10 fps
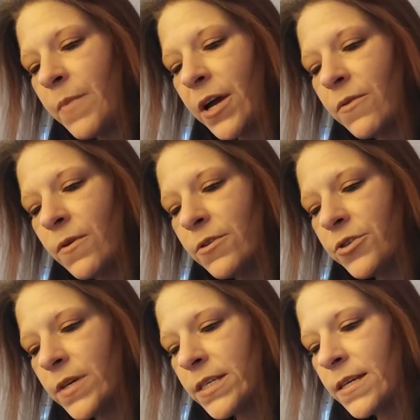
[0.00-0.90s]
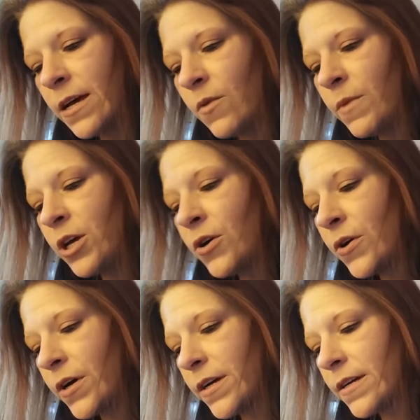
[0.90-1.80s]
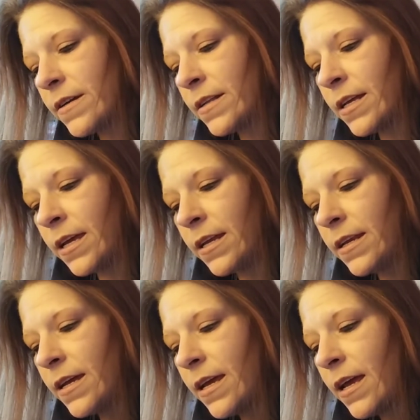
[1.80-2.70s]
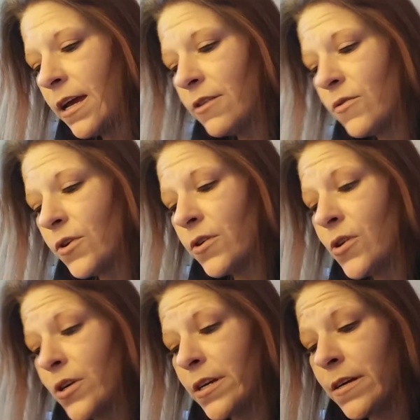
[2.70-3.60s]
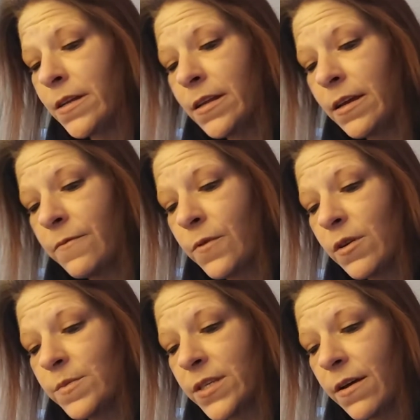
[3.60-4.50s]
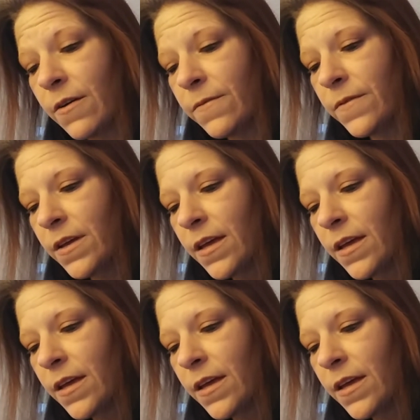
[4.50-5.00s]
buy groceries and help me cook, clean, and or cook and clean for himself,